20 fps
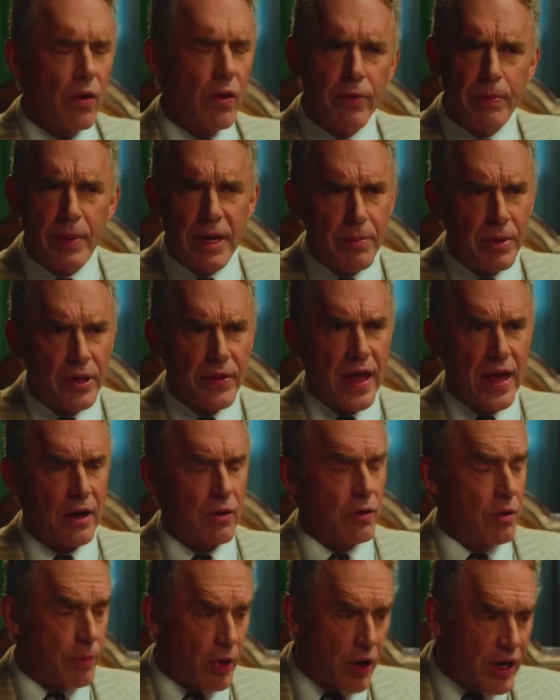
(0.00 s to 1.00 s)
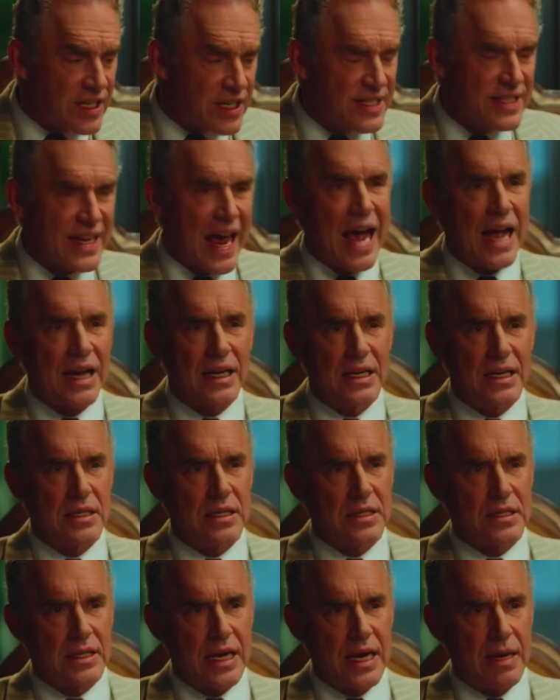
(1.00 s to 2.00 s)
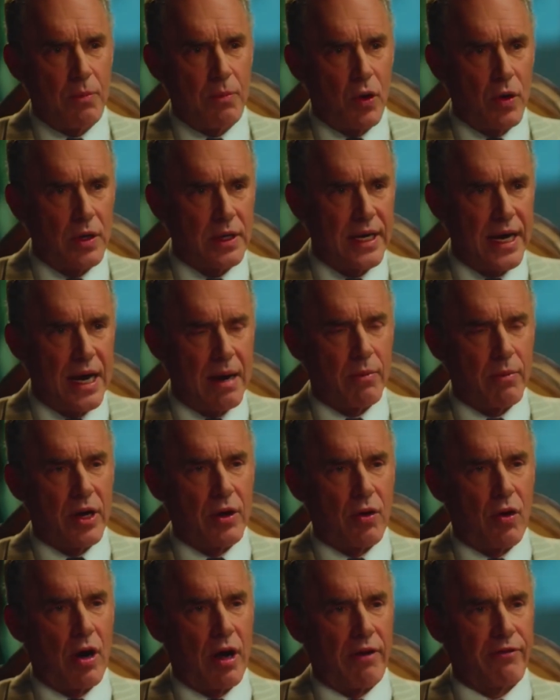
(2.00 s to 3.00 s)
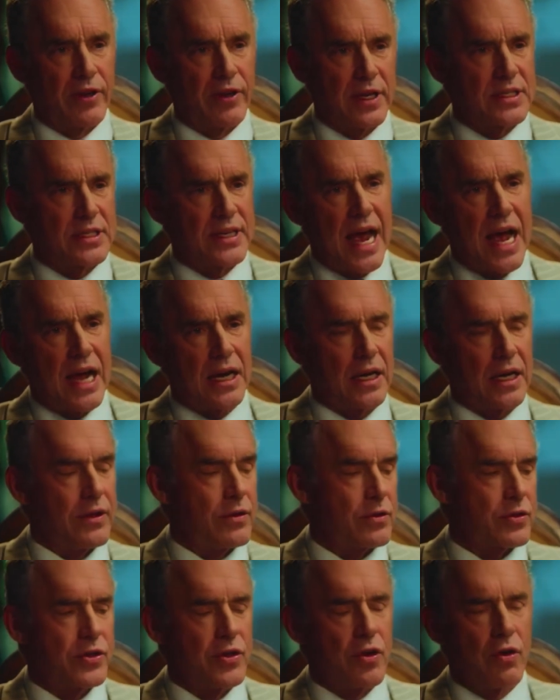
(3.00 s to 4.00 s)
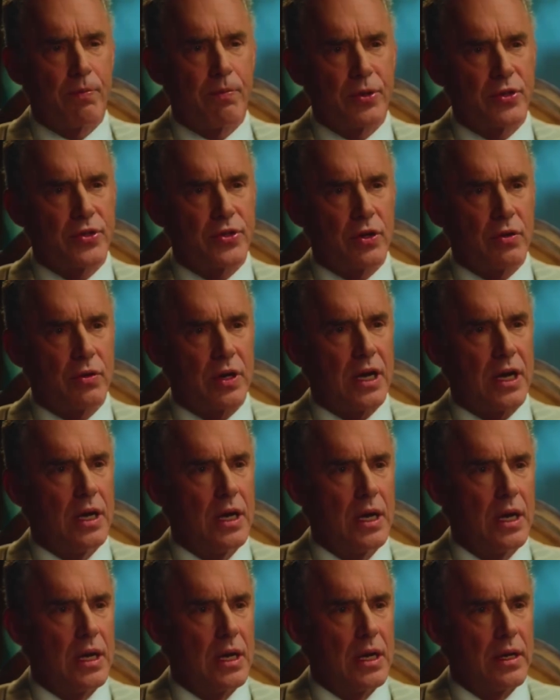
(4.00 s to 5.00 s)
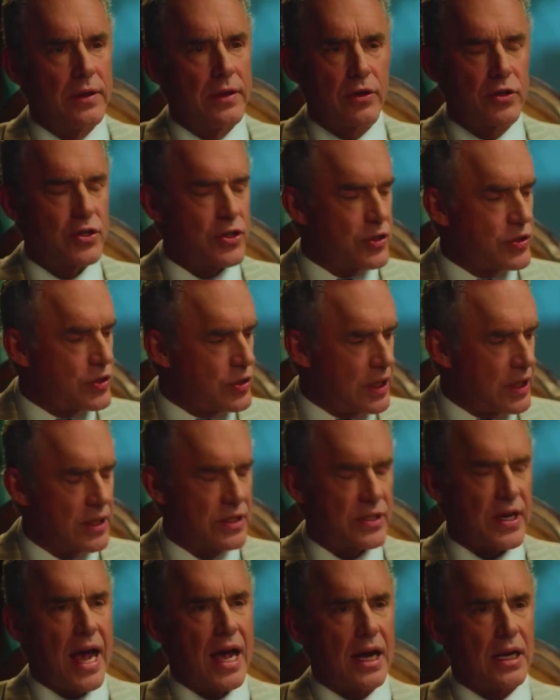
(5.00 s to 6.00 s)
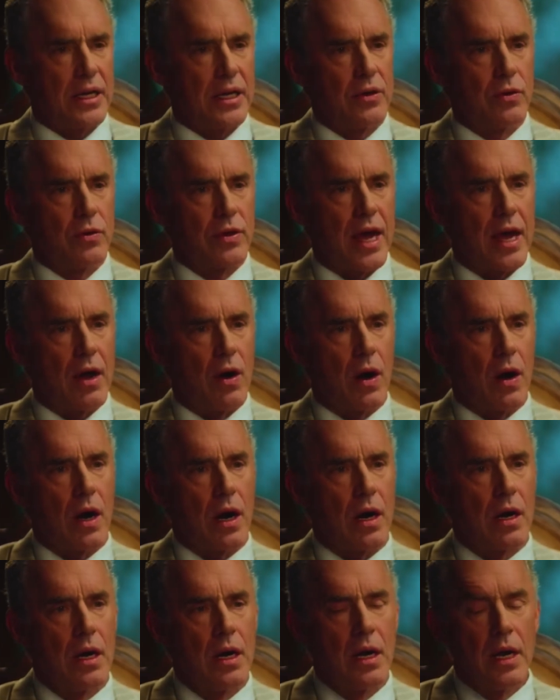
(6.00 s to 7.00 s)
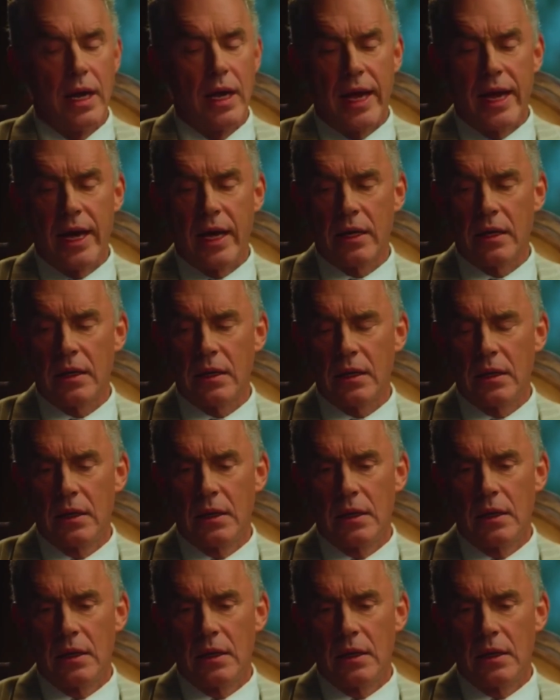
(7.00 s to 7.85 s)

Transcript: the people in that group are exactly the same on camera and off. Exactly. There's no persona. They're just exactly who they are. And